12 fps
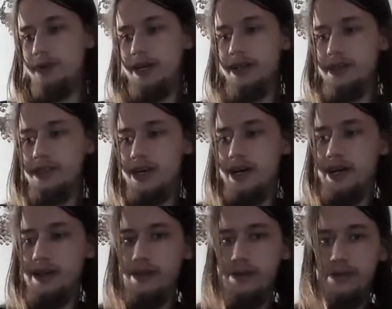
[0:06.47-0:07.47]
by the
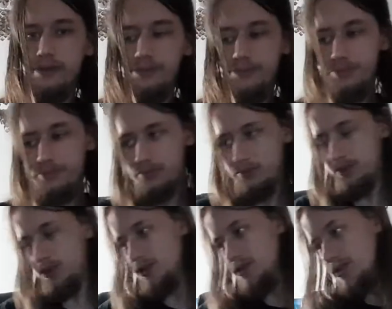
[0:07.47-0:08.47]
title,
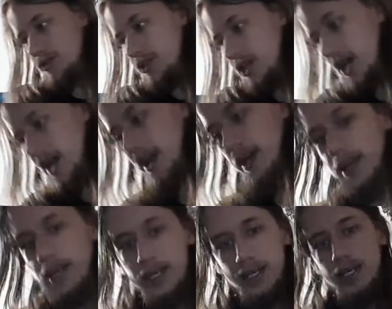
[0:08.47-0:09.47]
today
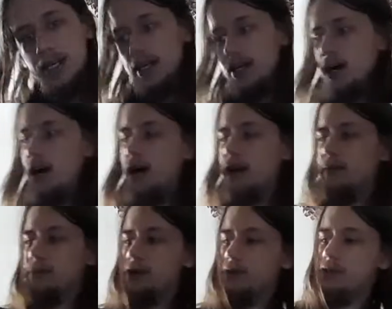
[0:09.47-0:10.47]
I
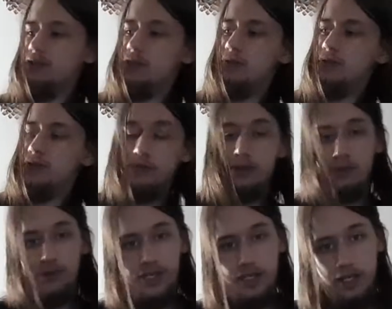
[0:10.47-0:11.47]
am going to do the
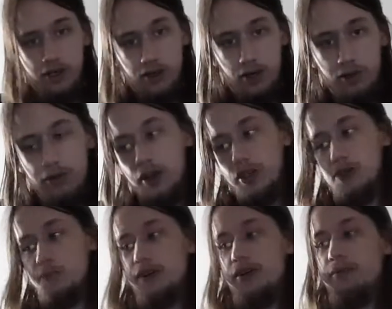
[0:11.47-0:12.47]
whiskey and coke
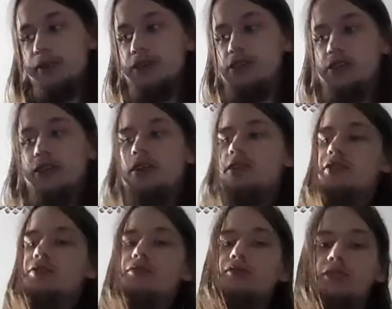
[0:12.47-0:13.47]
experiment on a
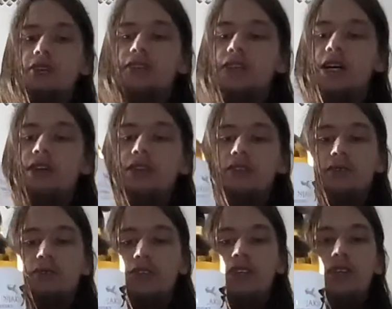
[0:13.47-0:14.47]
new contender,
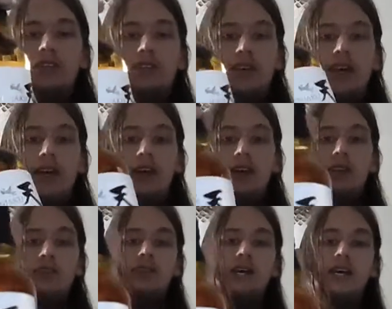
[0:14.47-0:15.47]
which is a
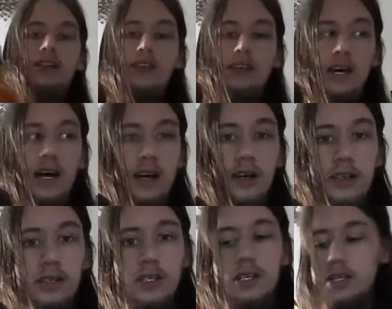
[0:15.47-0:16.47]

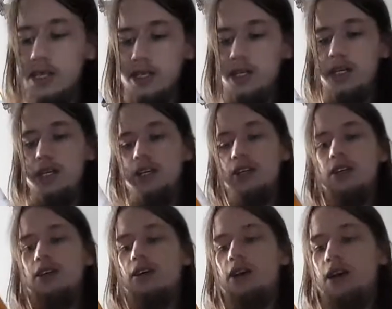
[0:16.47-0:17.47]
Tenjaku
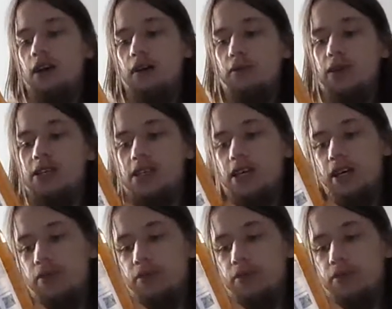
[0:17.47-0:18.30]
whiskey.